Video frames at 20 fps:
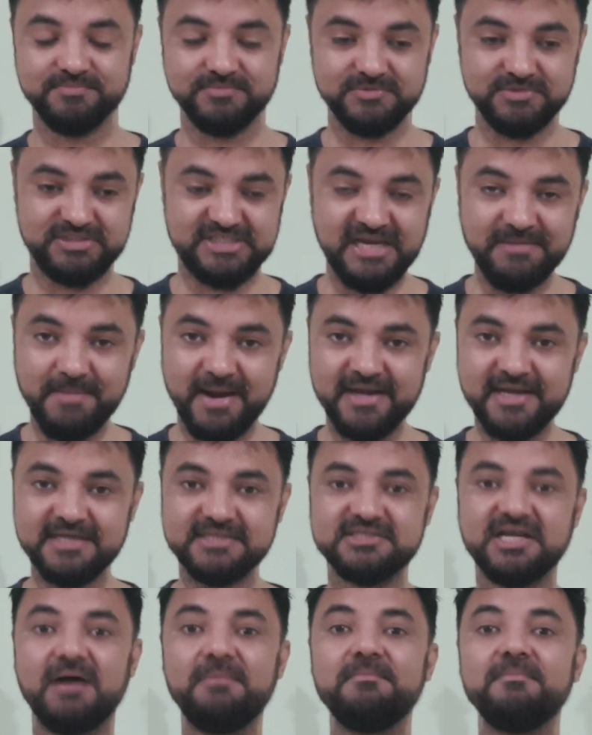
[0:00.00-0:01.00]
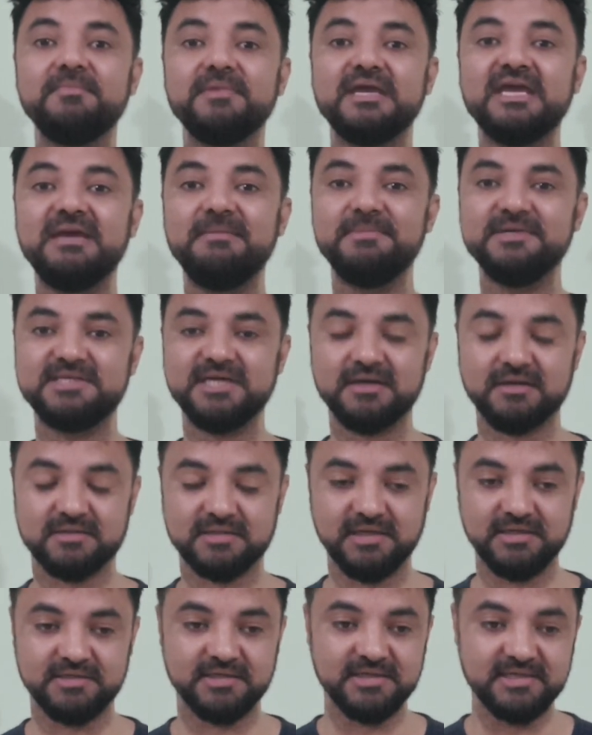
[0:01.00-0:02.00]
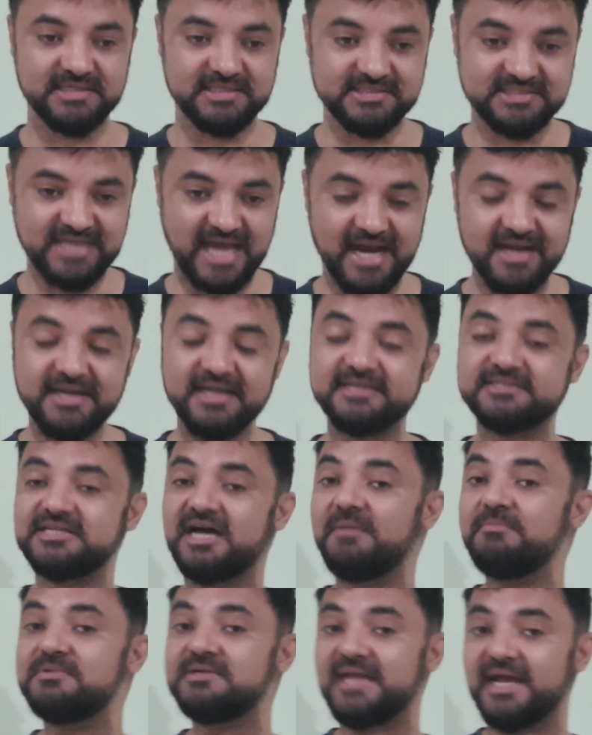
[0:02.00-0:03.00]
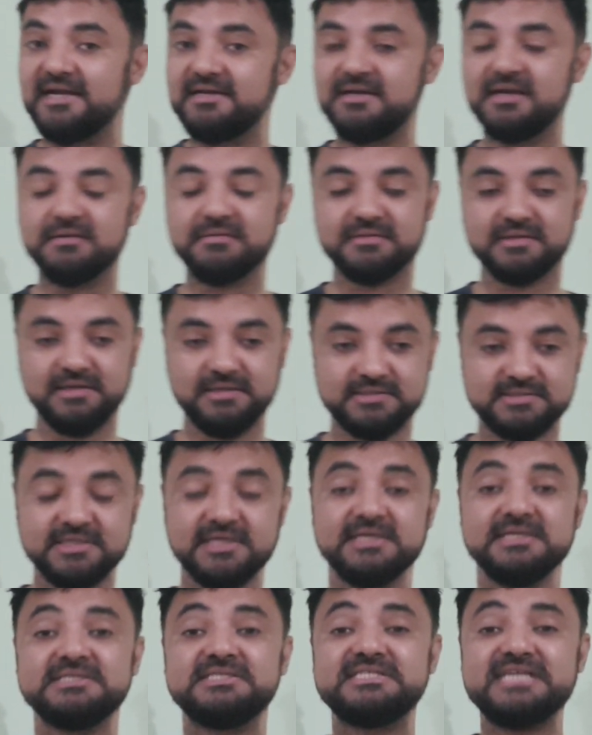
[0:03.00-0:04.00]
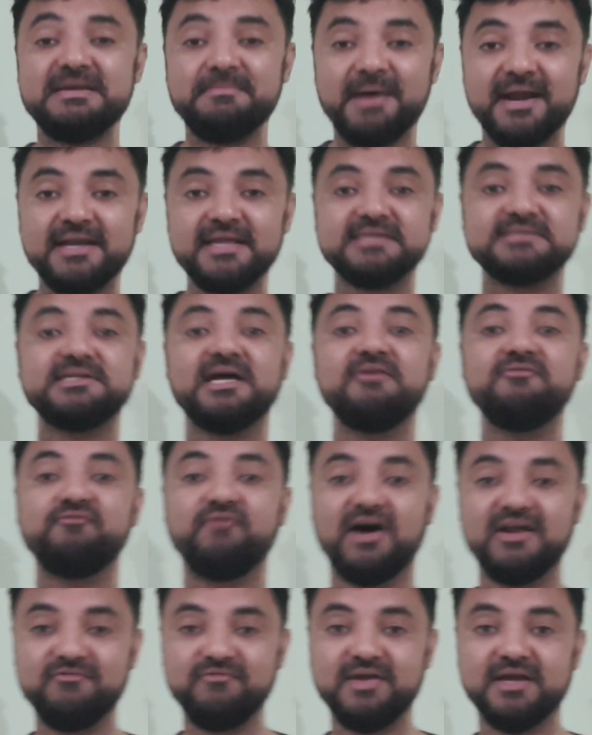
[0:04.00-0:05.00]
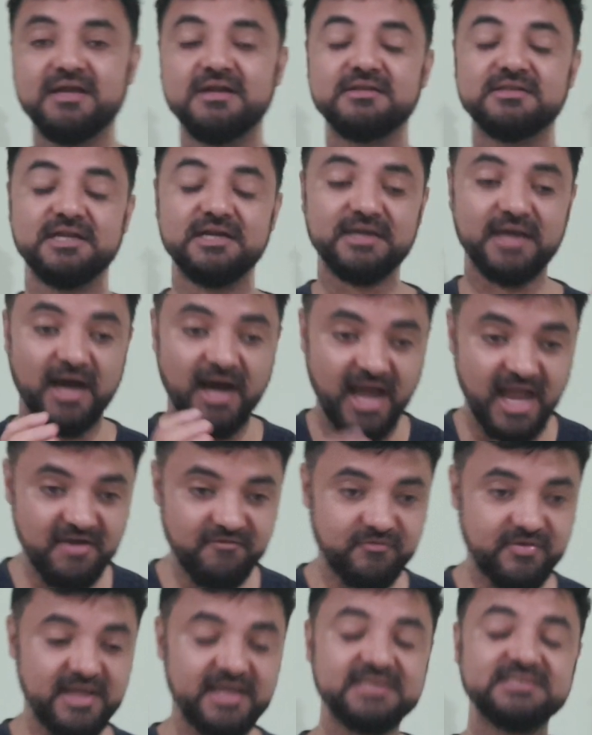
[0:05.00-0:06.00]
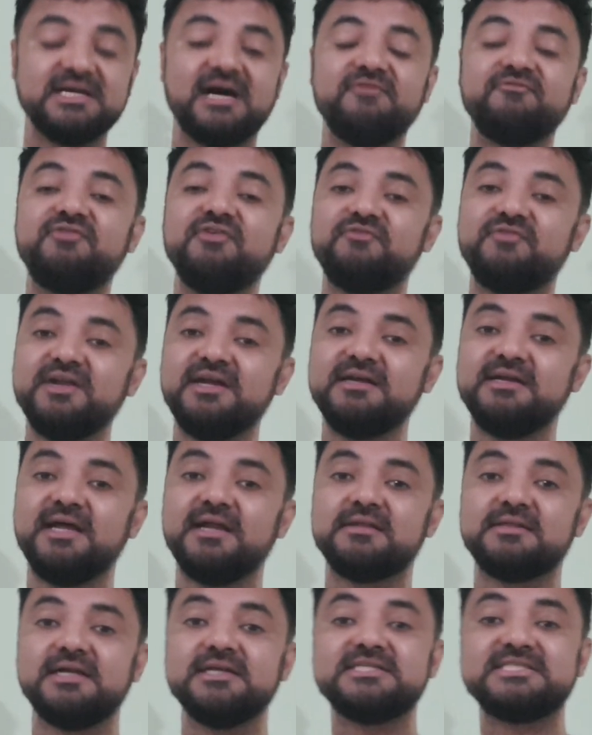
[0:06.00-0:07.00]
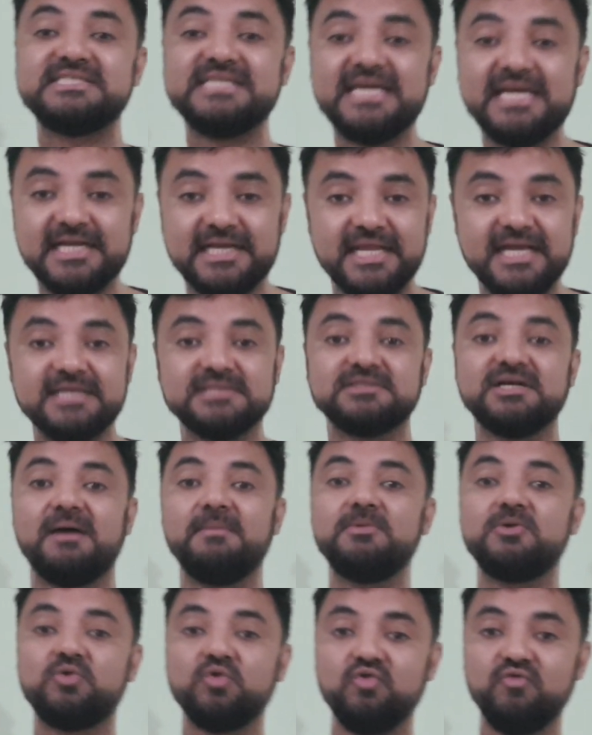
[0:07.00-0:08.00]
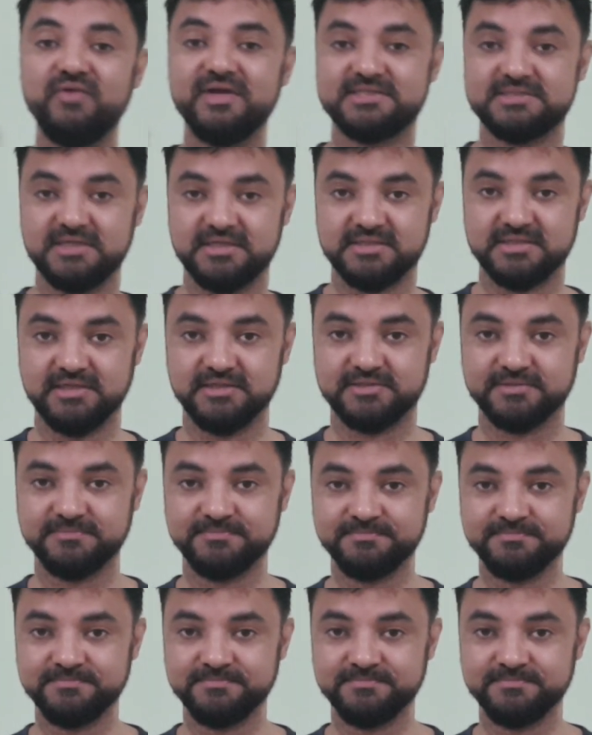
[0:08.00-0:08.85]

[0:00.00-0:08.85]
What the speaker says: GMAT exam, immediate result. ZAT exam, 10 day results. CMAT exam, 1 week result. IFT exam, 15 day result. CET exam, 2 weeks result.